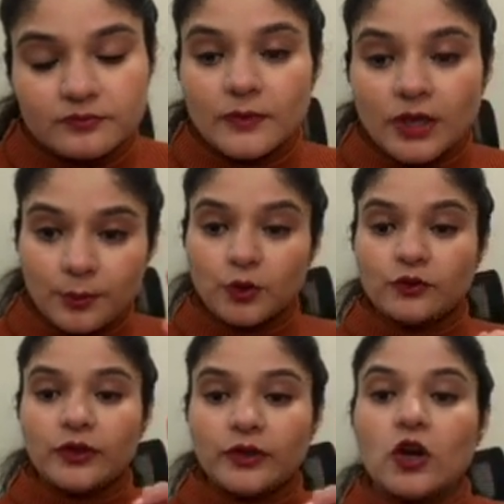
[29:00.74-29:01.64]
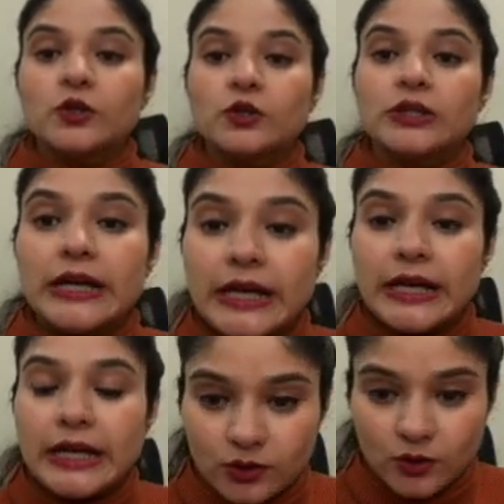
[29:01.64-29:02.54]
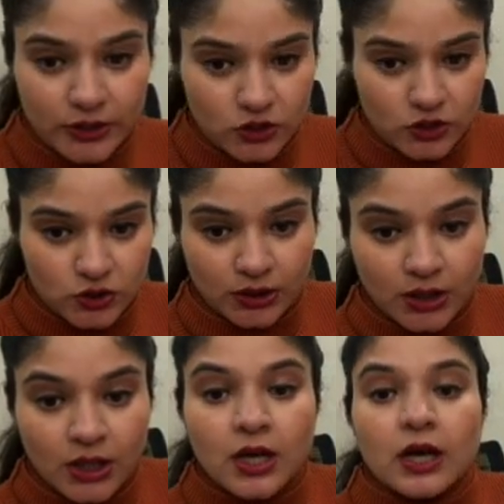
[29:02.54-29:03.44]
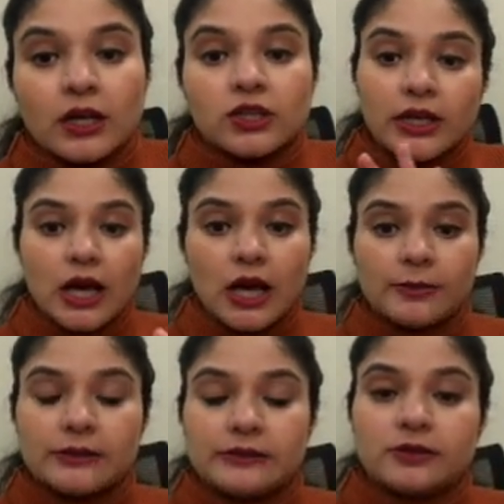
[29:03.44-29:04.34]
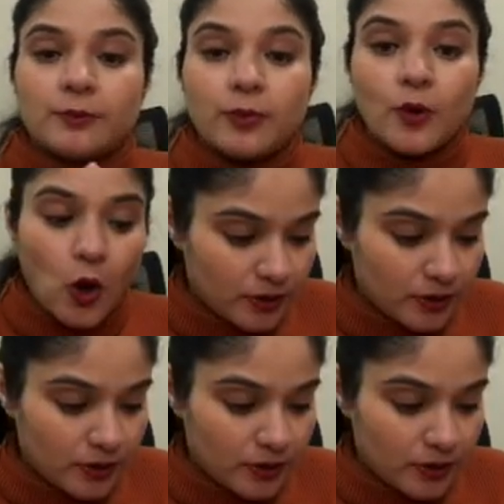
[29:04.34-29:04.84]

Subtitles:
Moving on to the 8th question. 3 carbons. Prop.